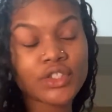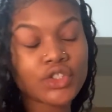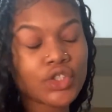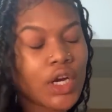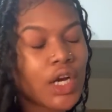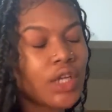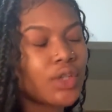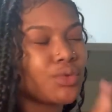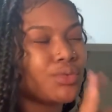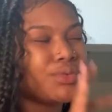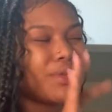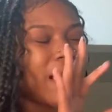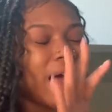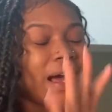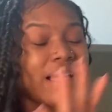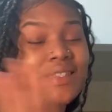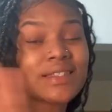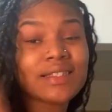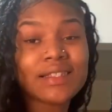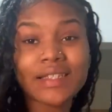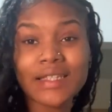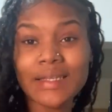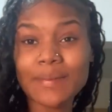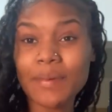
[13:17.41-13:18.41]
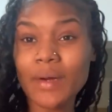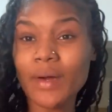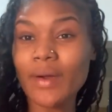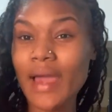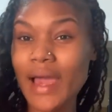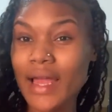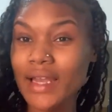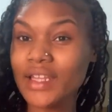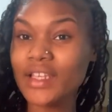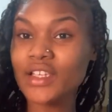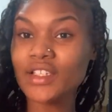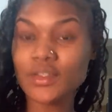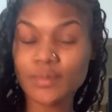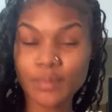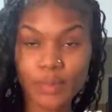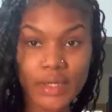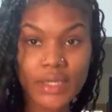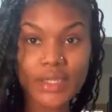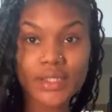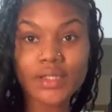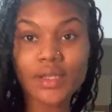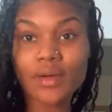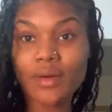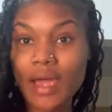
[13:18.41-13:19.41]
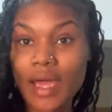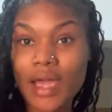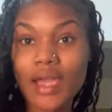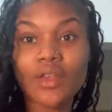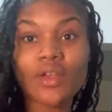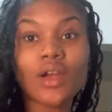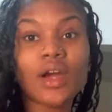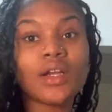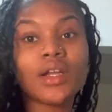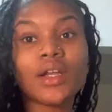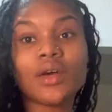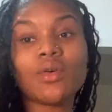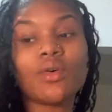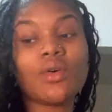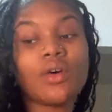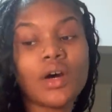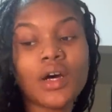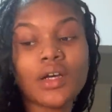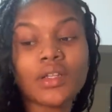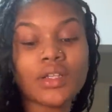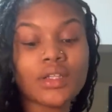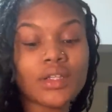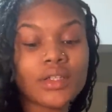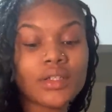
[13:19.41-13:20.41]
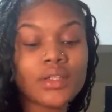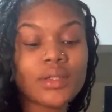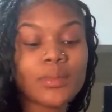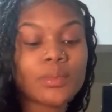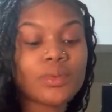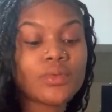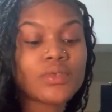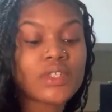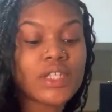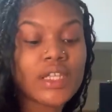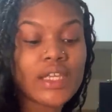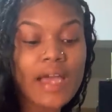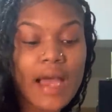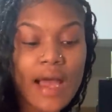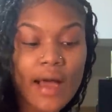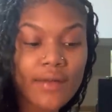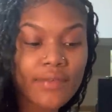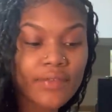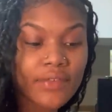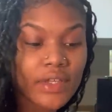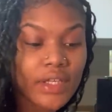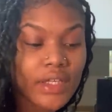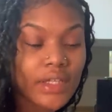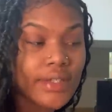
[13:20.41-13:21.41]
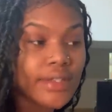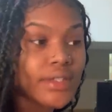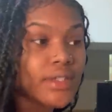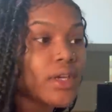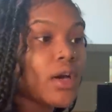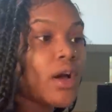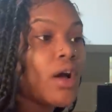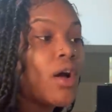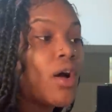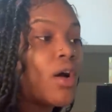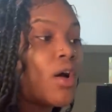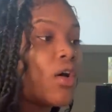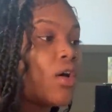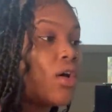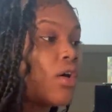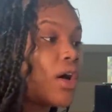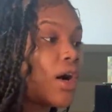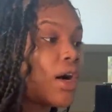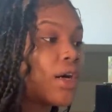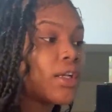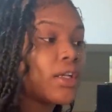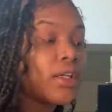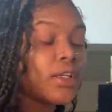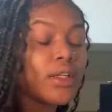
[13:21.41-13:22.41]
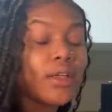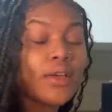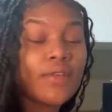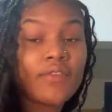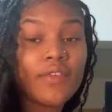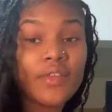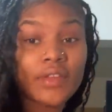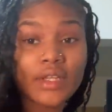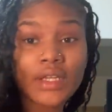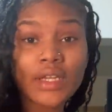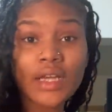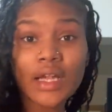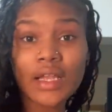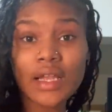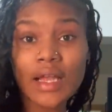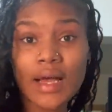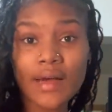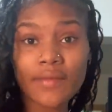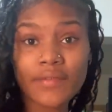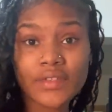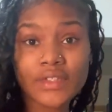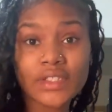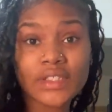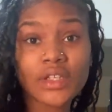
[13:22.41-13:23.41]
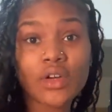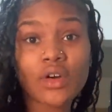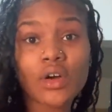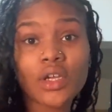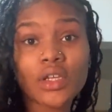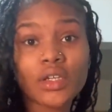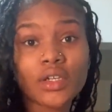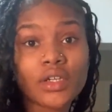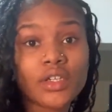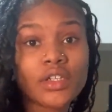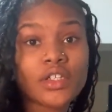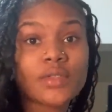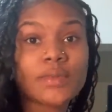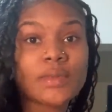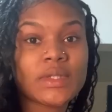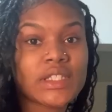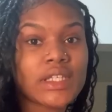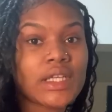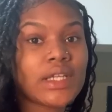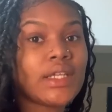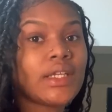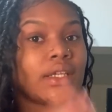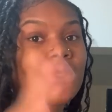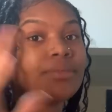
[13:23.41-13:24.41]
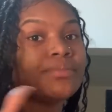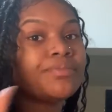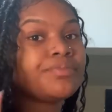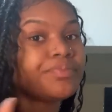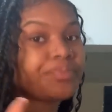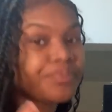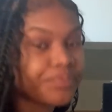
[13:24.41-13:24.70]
Y'all do not sleep on AliExpress, okay? Y'all know all the little boutique outfits, all the little $50 outfits that all the girls be selling.